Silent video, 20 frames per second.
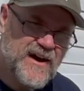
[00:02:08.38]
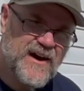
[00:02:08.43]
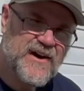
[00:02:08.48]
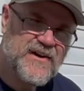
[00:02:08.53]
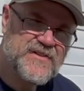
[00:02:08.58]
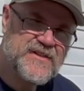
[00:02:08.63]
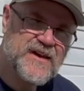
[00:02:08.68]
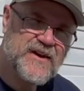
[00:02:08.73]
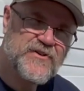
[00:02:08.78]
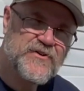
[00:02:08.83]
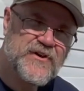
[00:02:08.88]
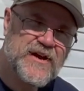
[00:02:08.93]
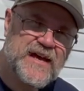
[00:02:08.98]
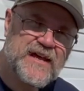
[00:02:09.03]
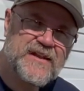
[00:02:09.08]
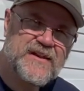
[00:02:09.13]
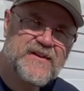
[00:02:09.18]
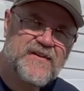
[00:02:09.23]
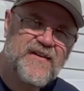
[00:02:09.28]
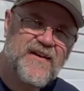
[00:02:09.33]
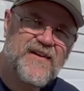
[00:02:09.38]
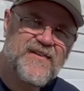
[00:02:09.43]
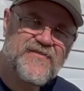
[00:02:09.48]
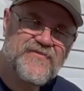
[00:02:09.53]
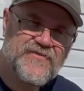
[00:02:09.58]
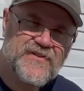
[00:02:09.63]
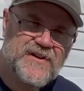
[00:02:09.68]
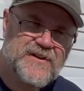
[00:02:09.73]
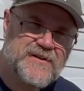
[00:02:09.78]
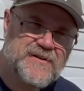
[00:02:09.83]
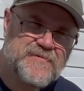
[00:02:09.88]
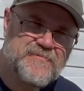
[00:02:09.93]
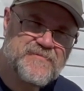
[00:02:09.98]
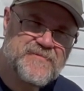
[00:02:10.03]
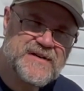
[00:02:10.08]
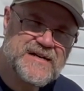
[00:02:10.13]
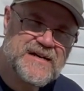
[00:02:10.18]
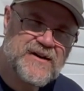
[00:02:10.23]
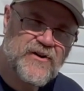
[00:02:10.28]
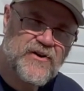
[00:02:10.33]
The other end
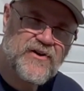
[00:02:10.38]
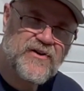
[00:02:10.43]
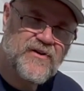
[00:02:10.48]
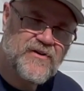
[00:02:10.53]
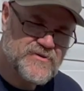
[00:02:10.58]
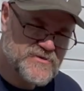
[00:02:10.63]
from alcohol